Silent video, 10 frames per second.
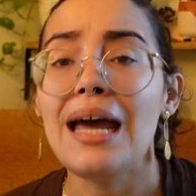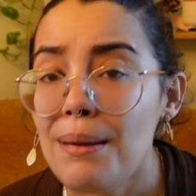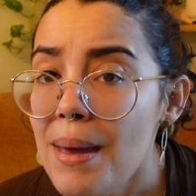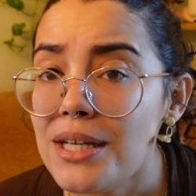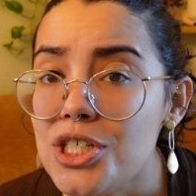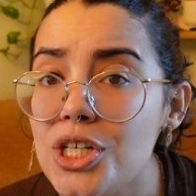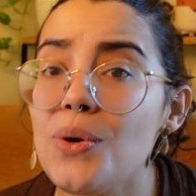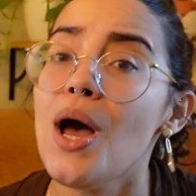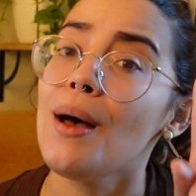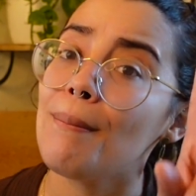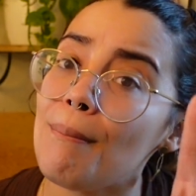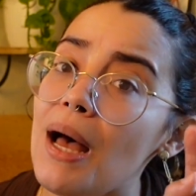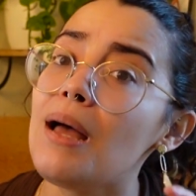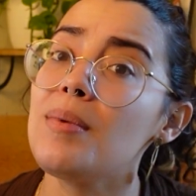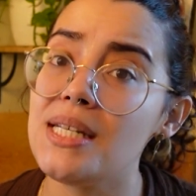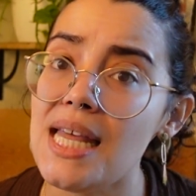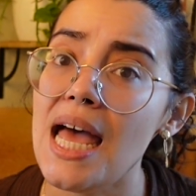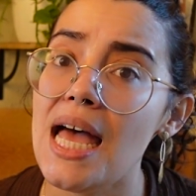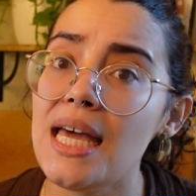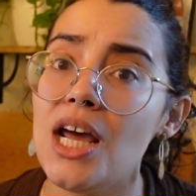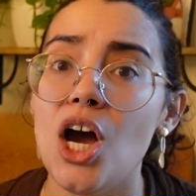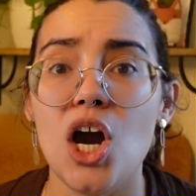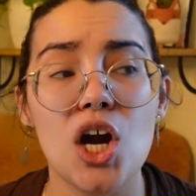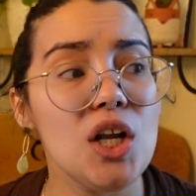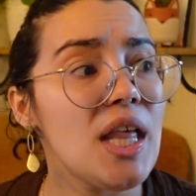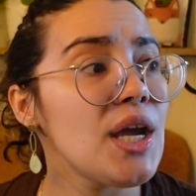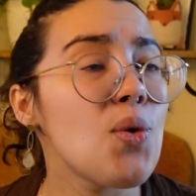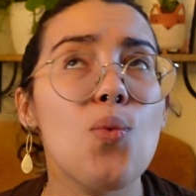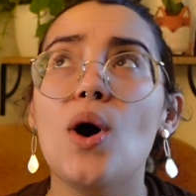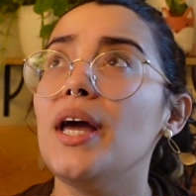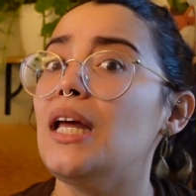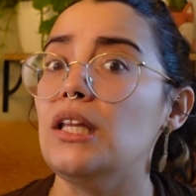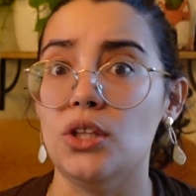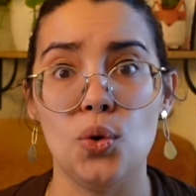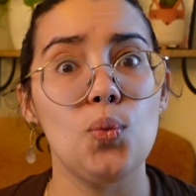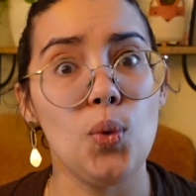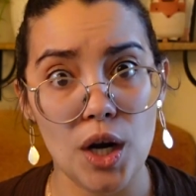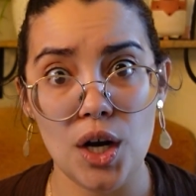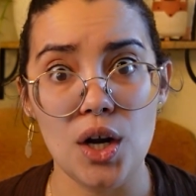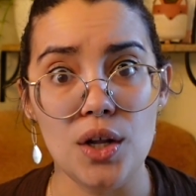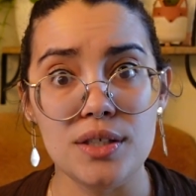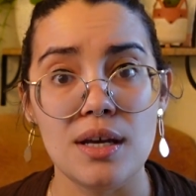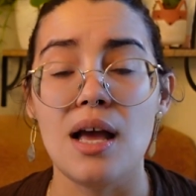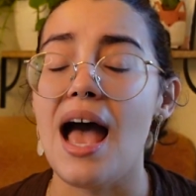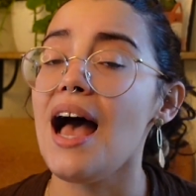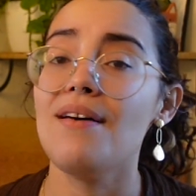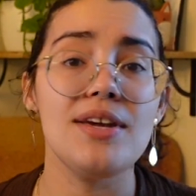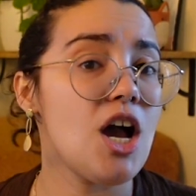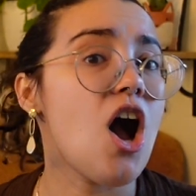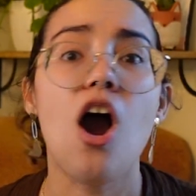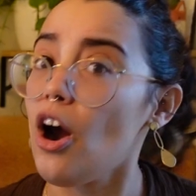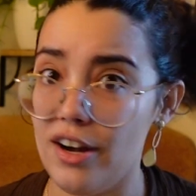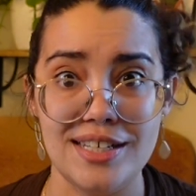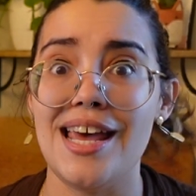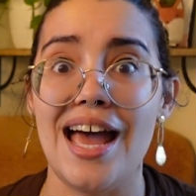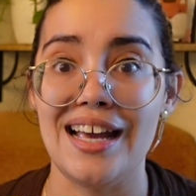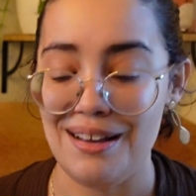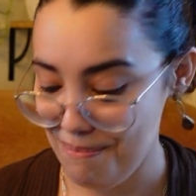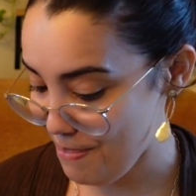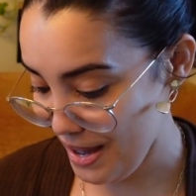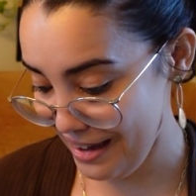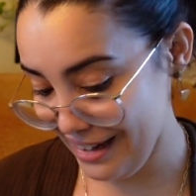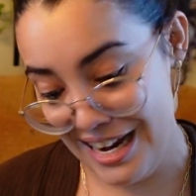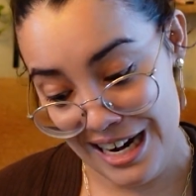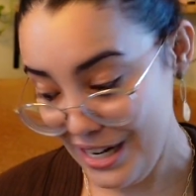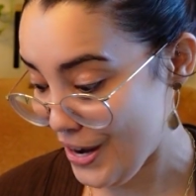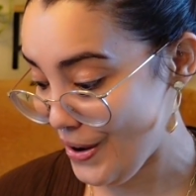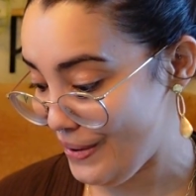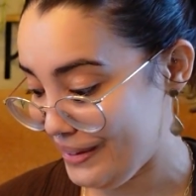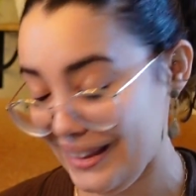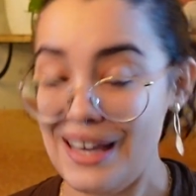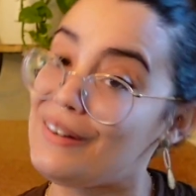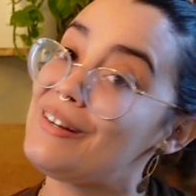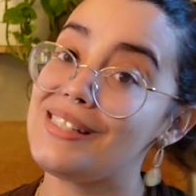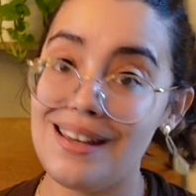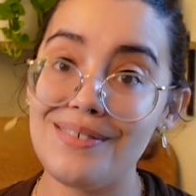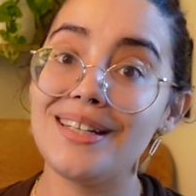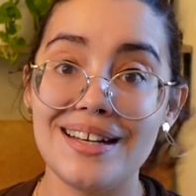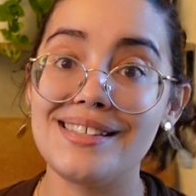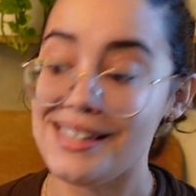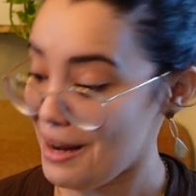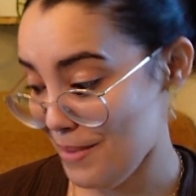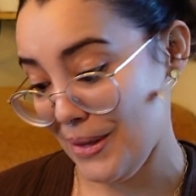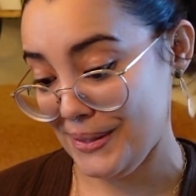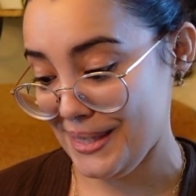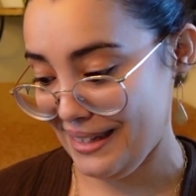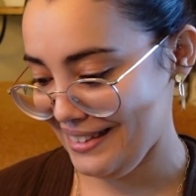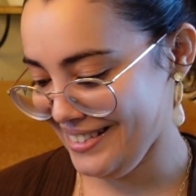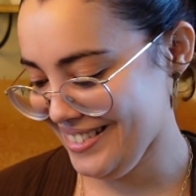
I bet you mom and dad are like, what in the world? Having a heart attack. But you know, Leonard is having a nice time, it looks like.